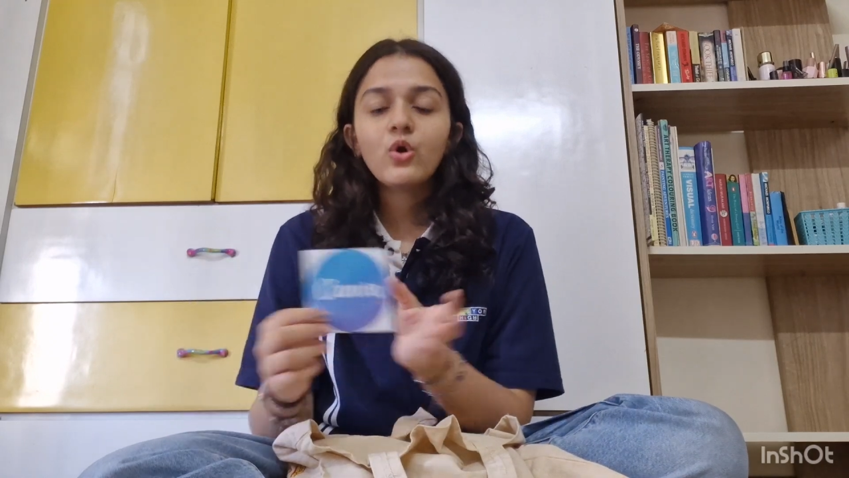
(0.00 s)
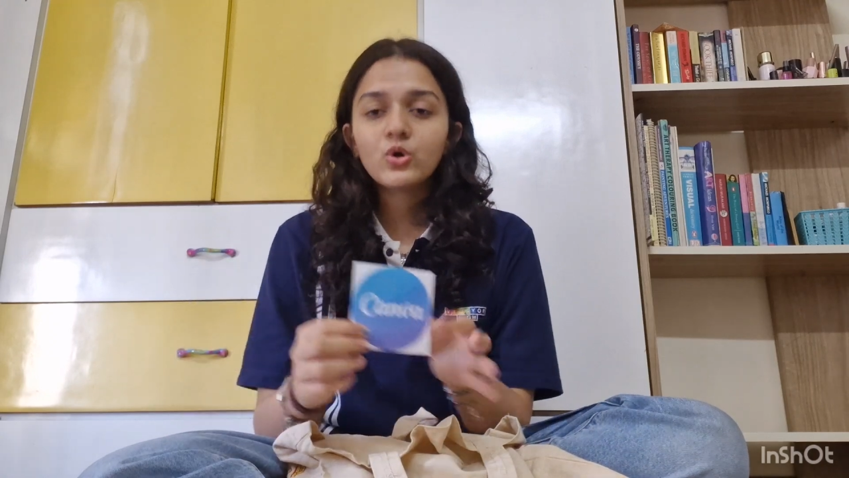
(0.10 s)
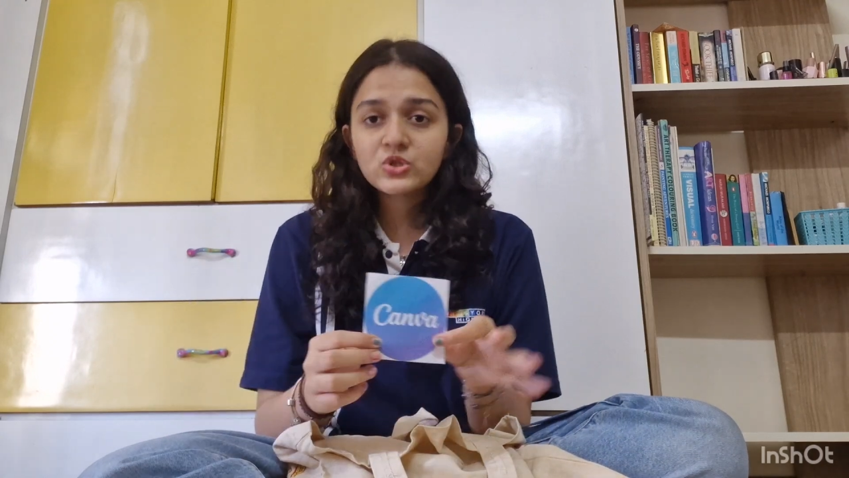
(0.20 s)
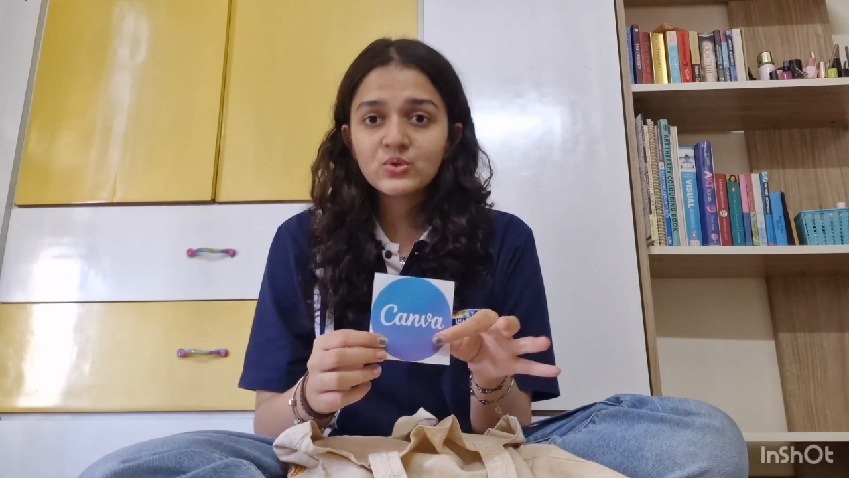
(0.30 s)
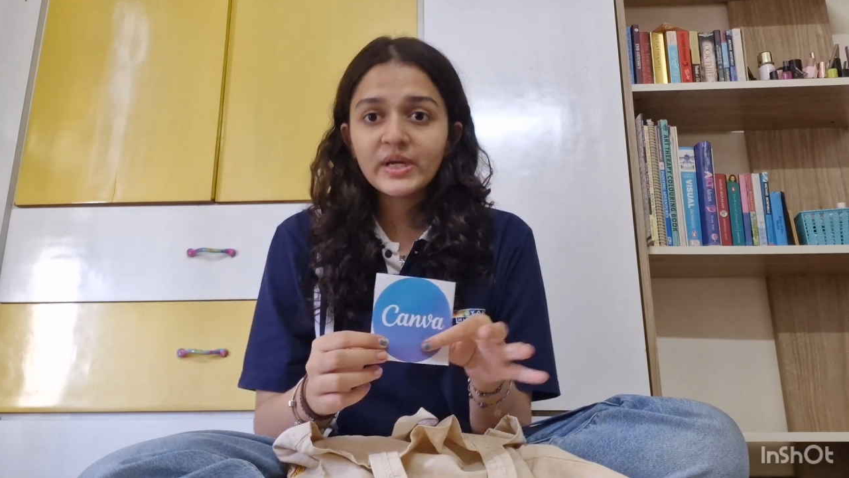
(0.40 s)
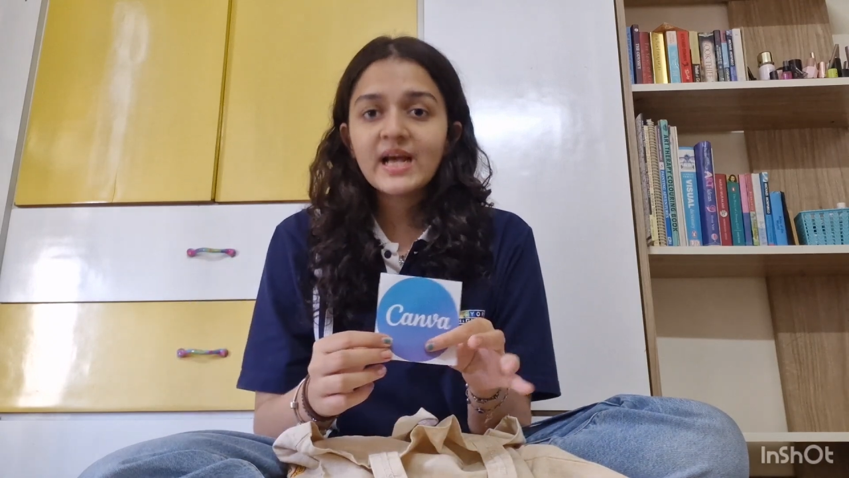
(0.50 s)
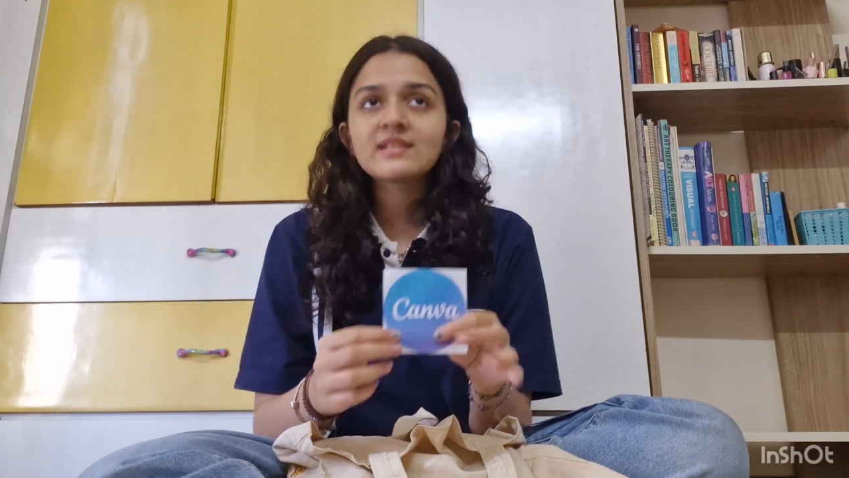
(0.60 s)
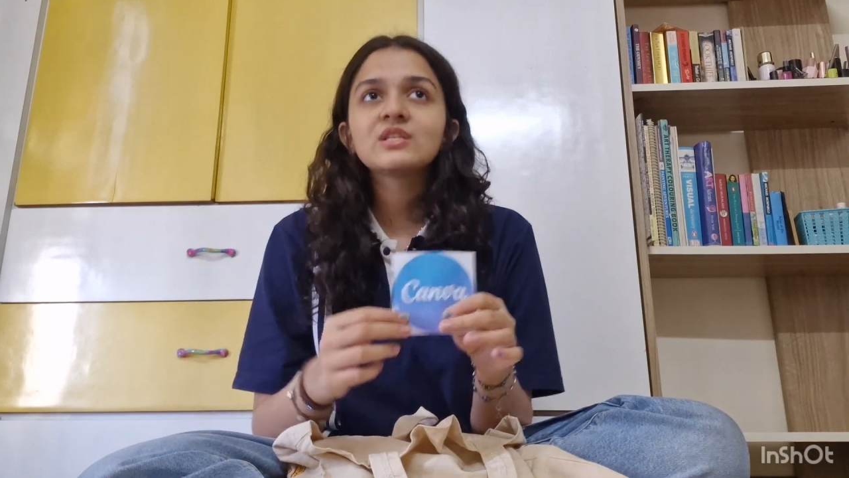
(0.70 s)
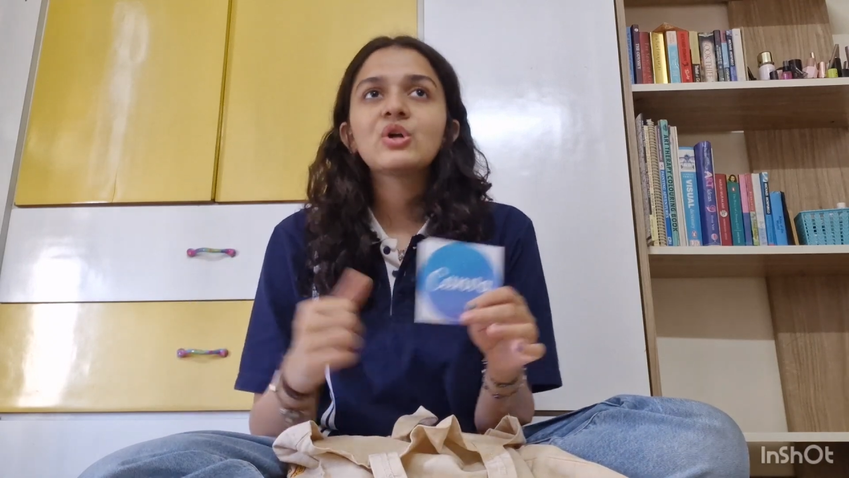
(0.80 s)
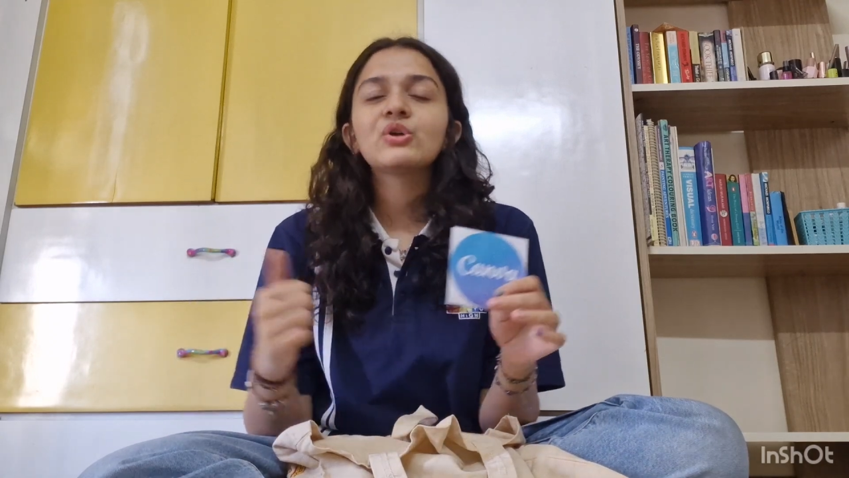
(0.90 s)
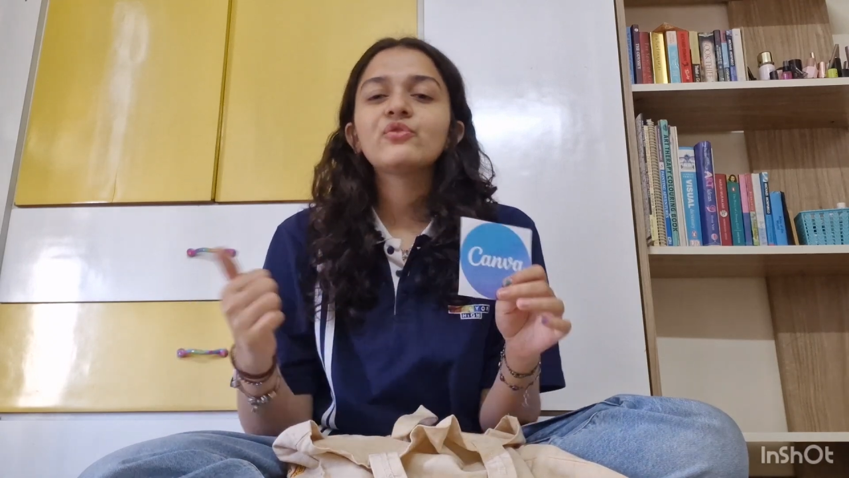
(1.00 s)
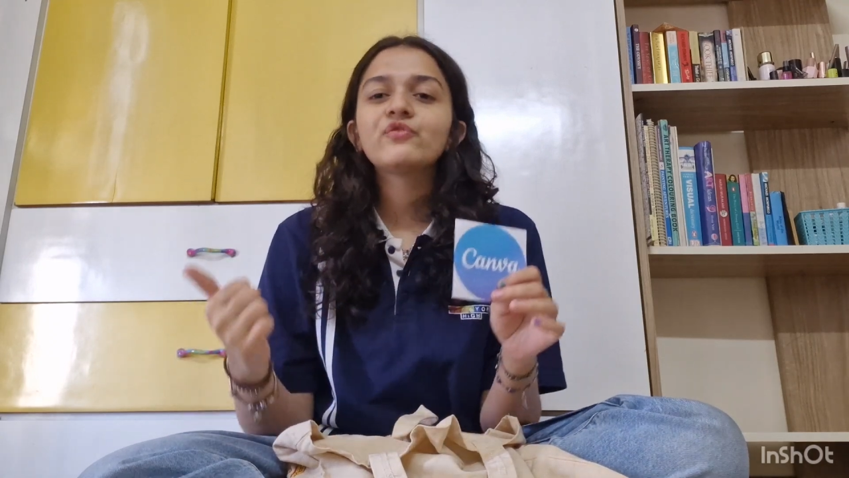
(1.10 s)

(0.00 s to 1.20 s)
Also, it has a lot of